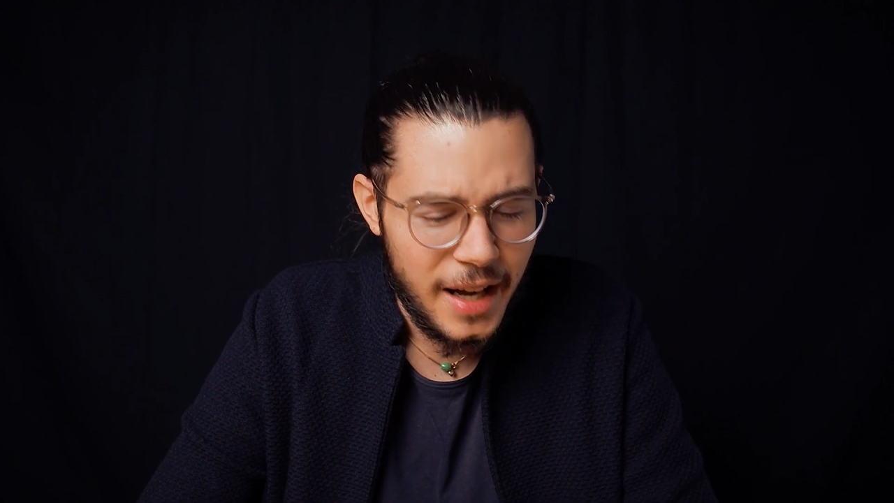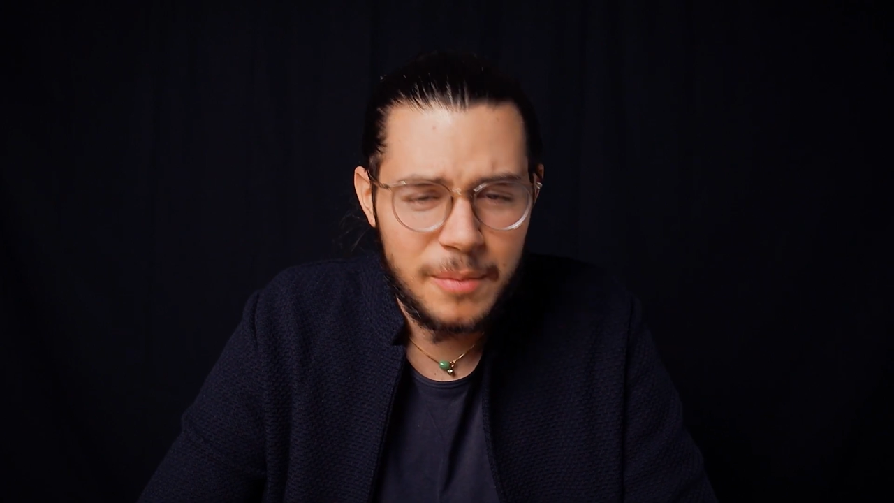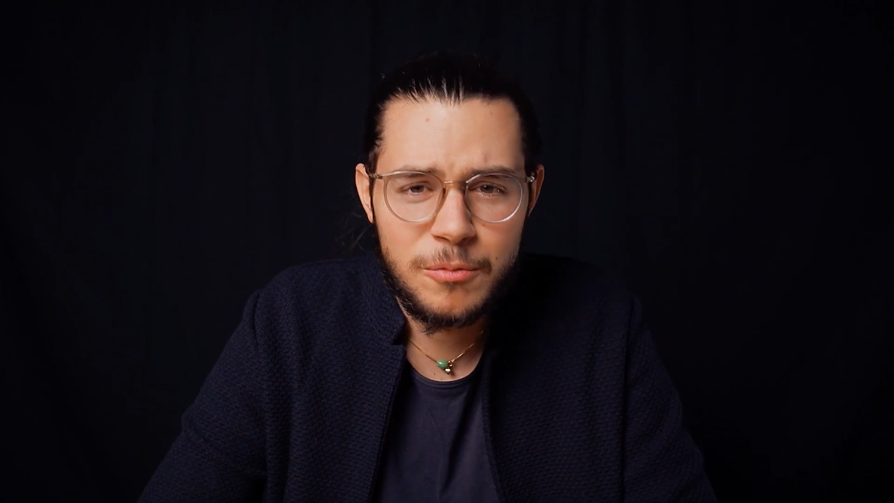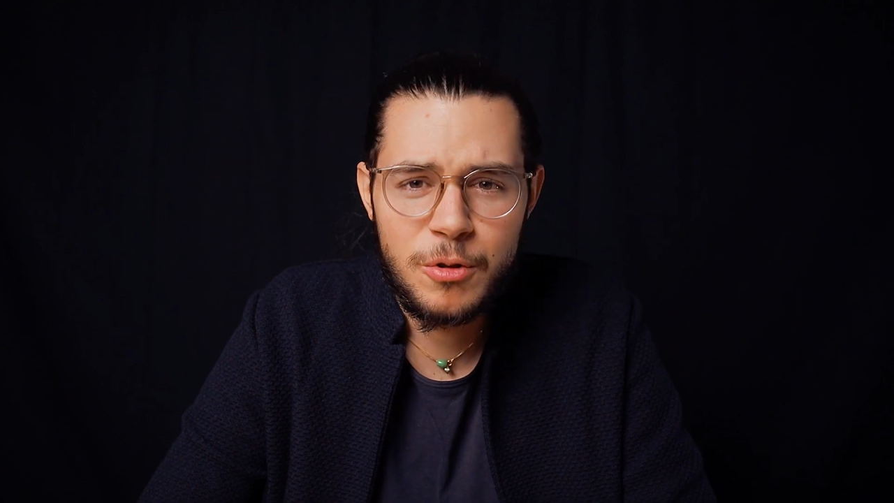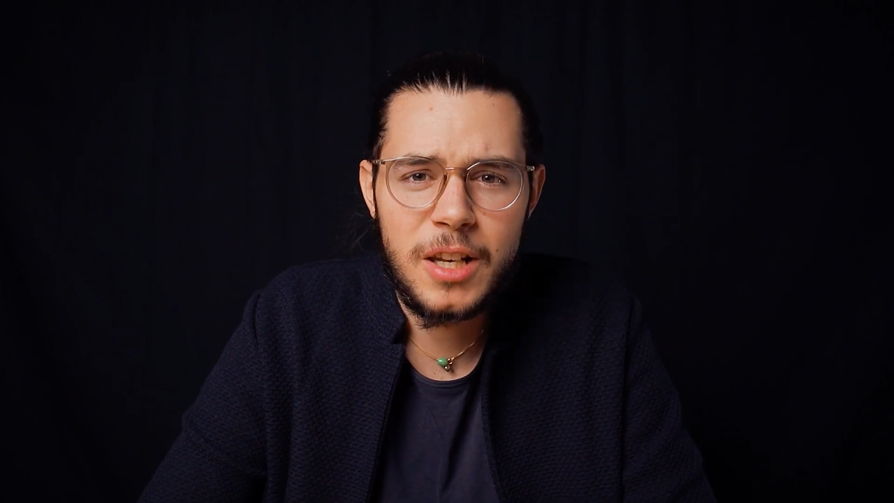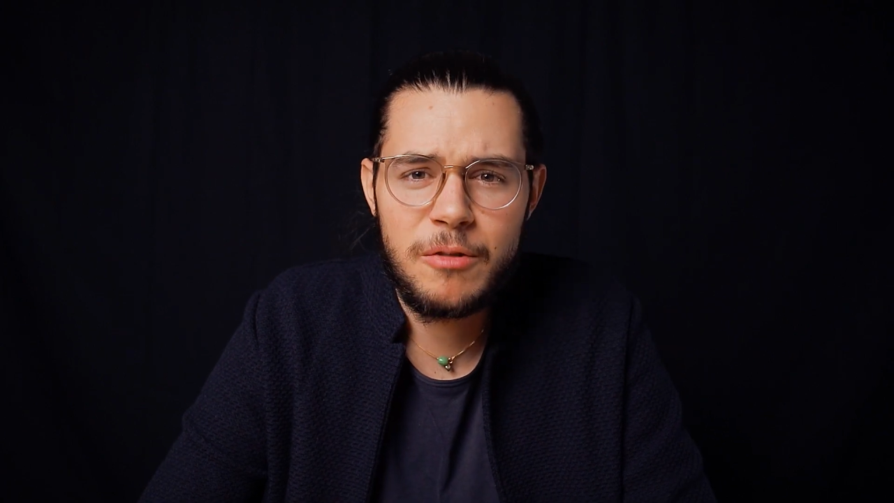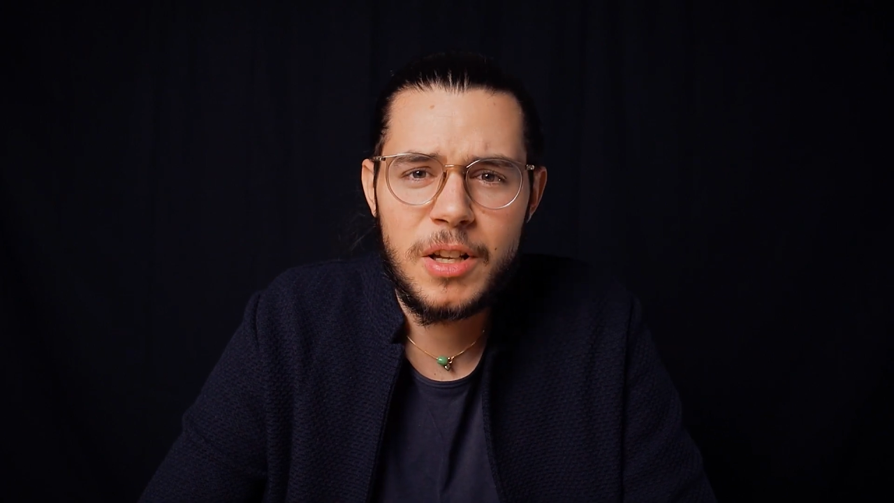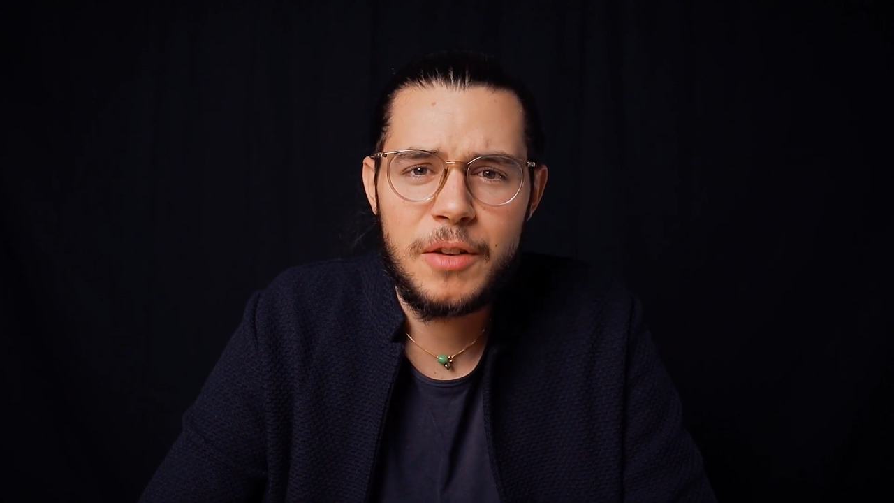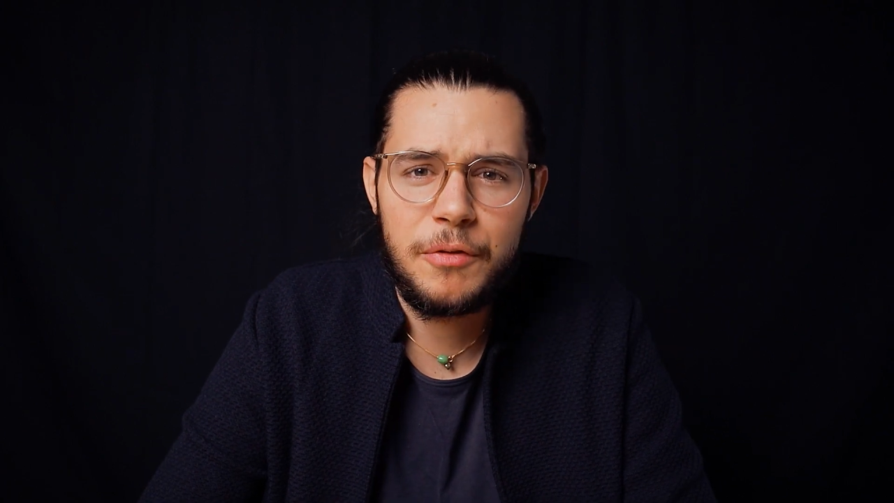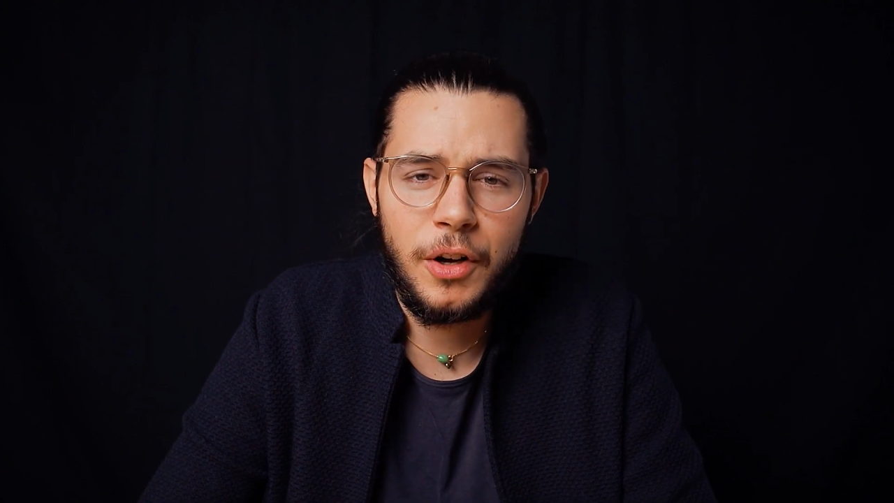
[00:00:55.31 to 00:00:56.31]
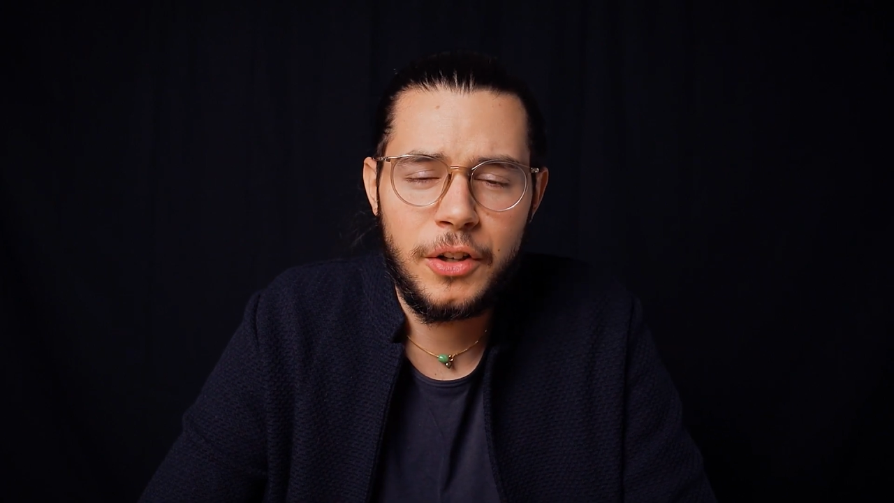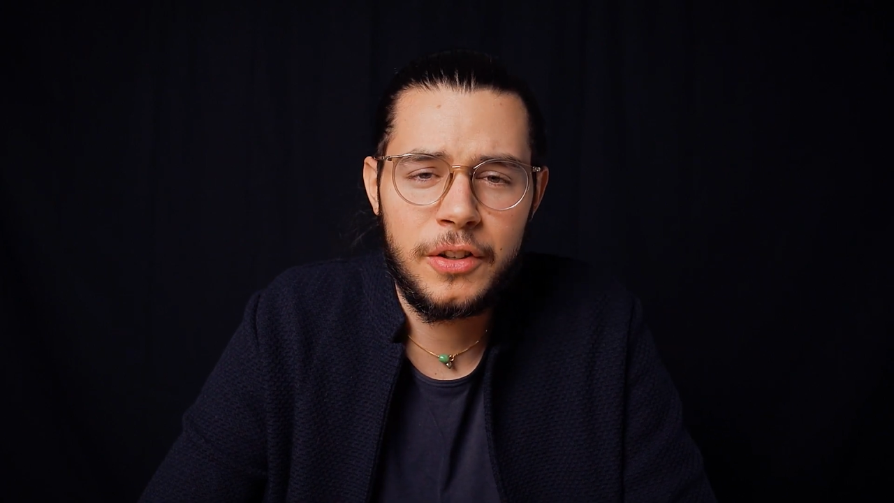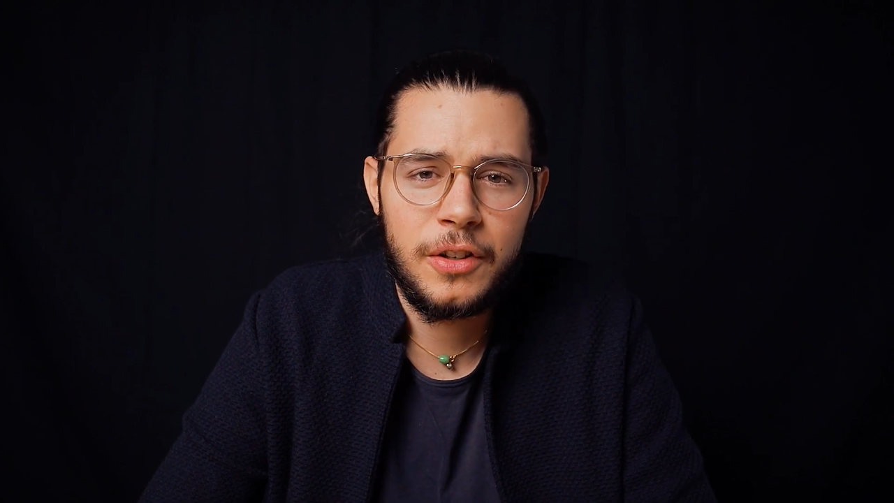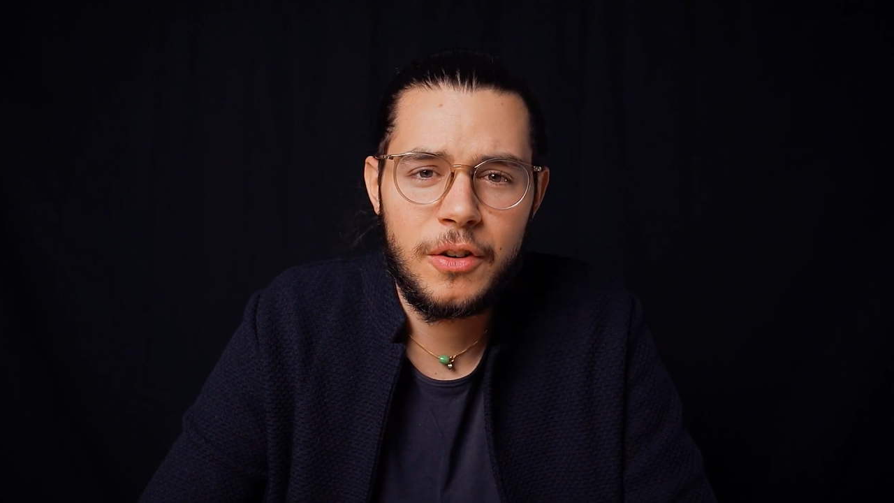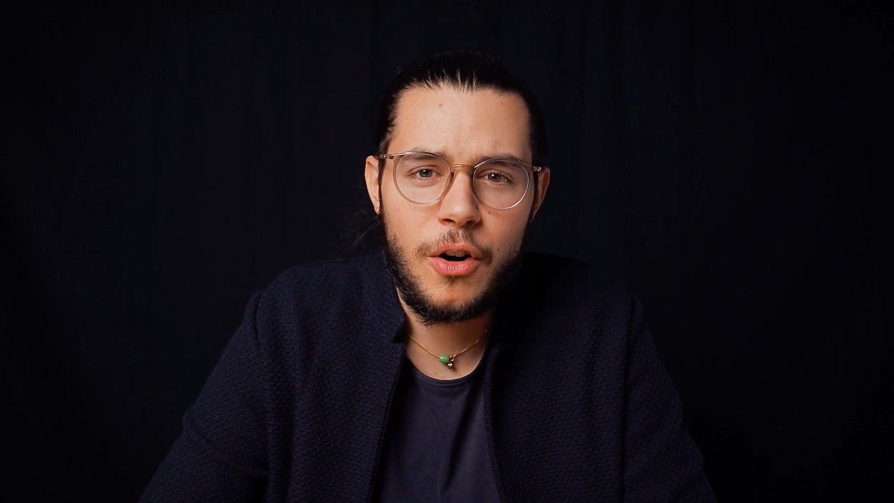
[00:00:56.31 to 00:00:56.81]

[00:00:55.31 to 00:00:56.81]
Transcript: am really fond